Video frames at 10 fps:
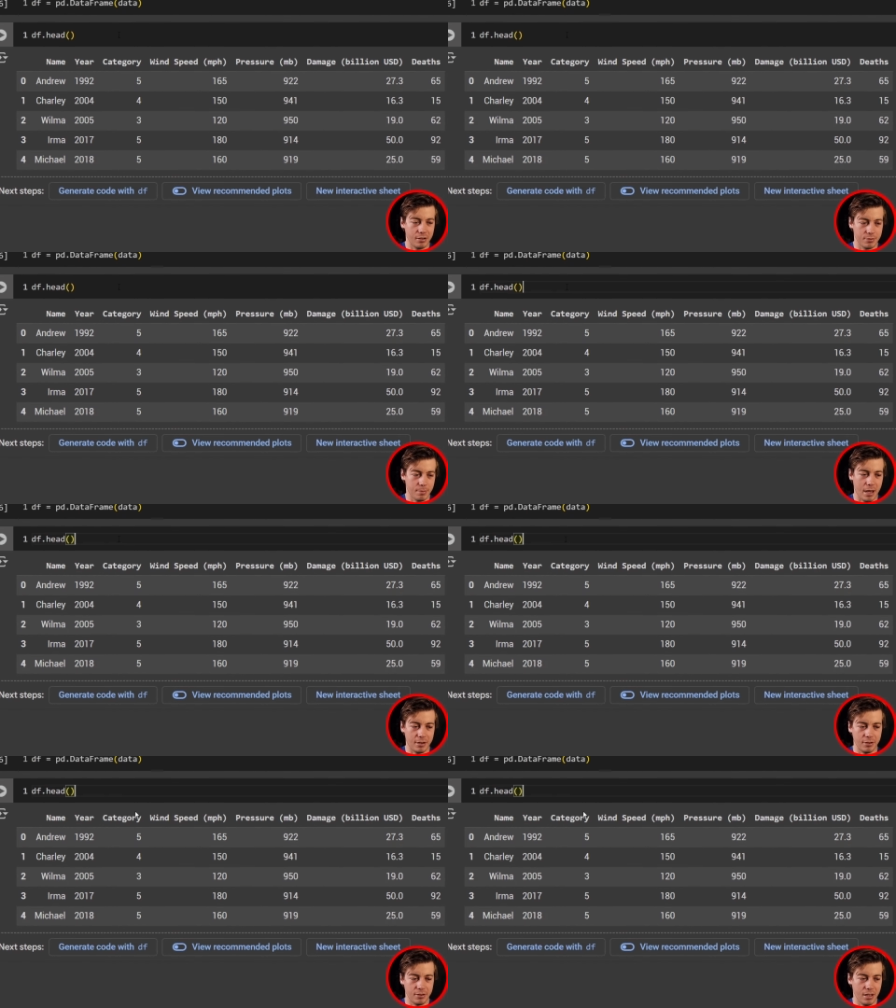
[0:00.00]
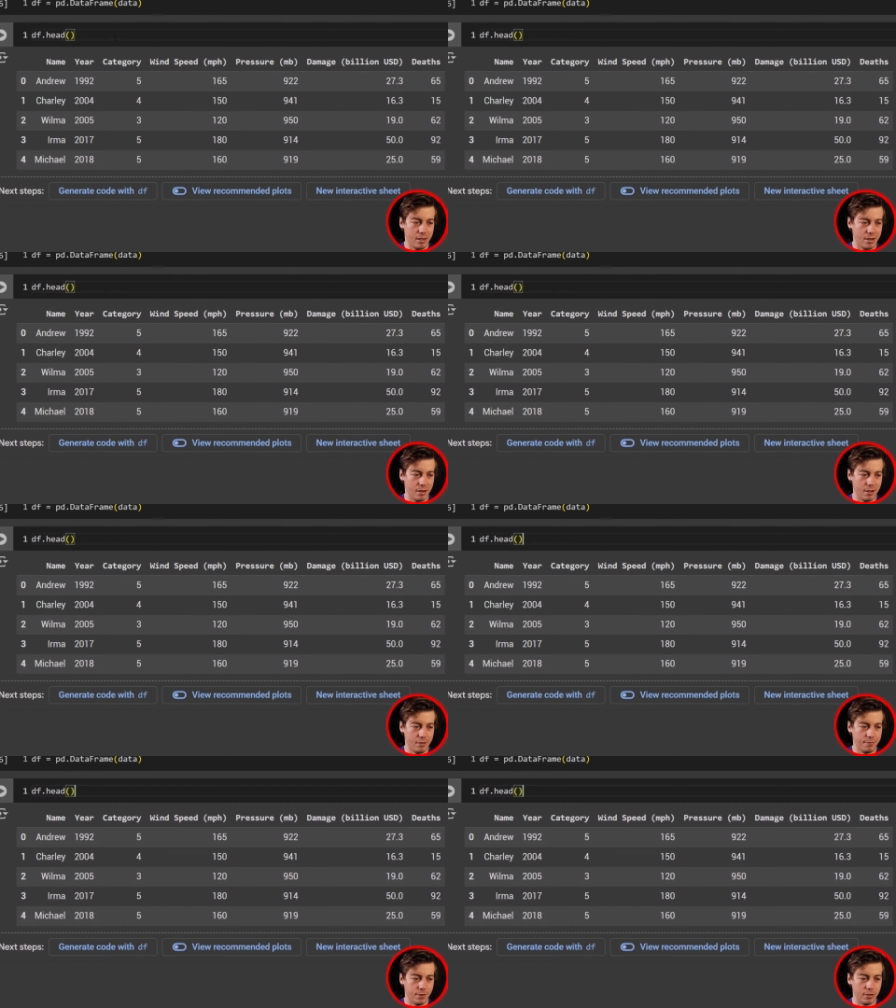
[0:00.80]
It doesn't really matter, and then
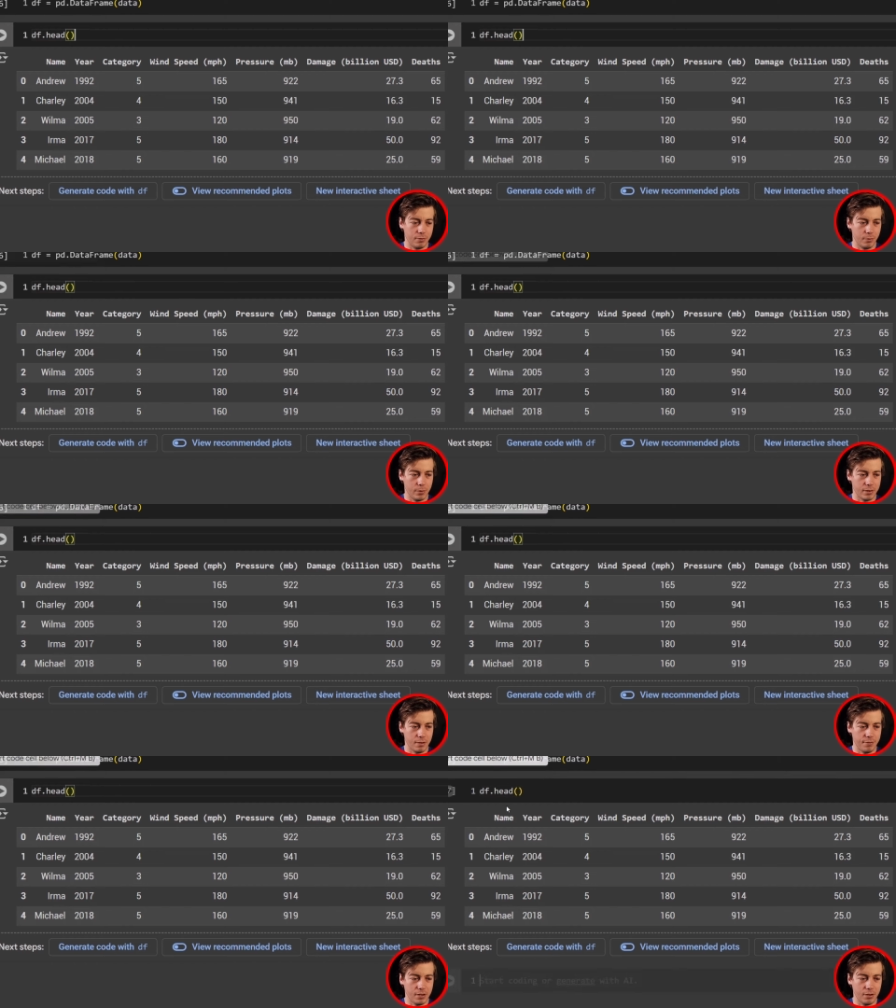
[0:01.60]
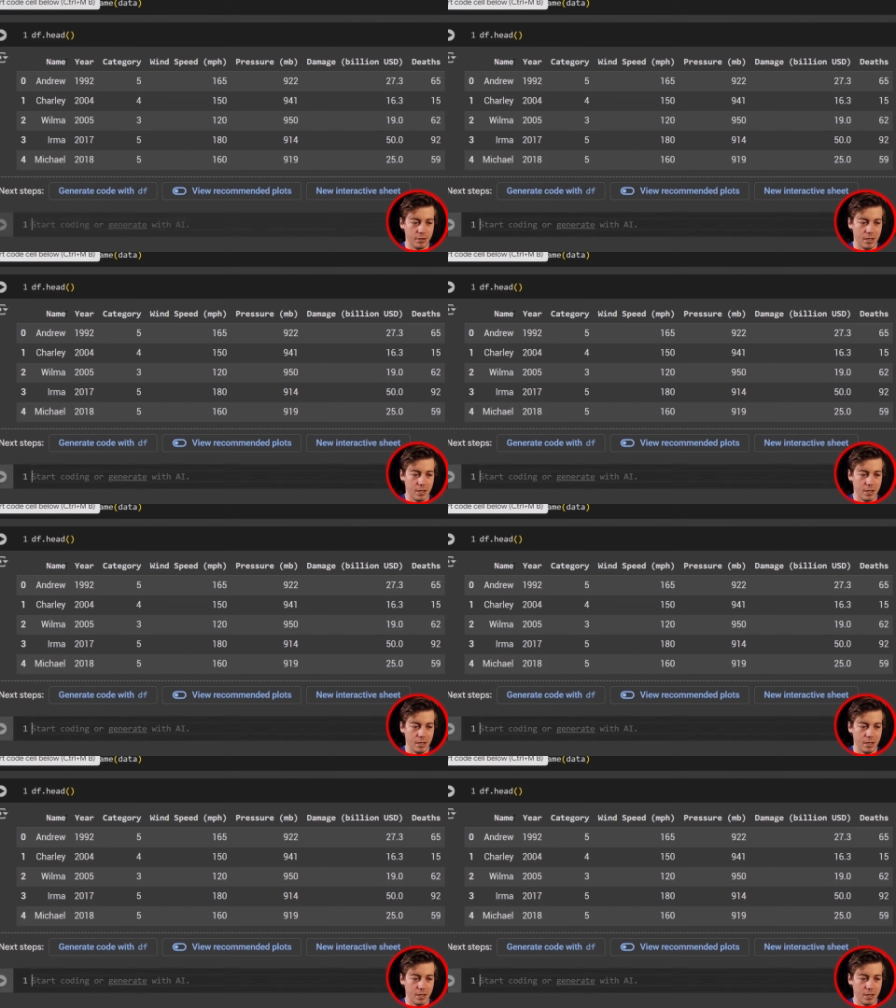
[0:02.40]
uh, follow with the video.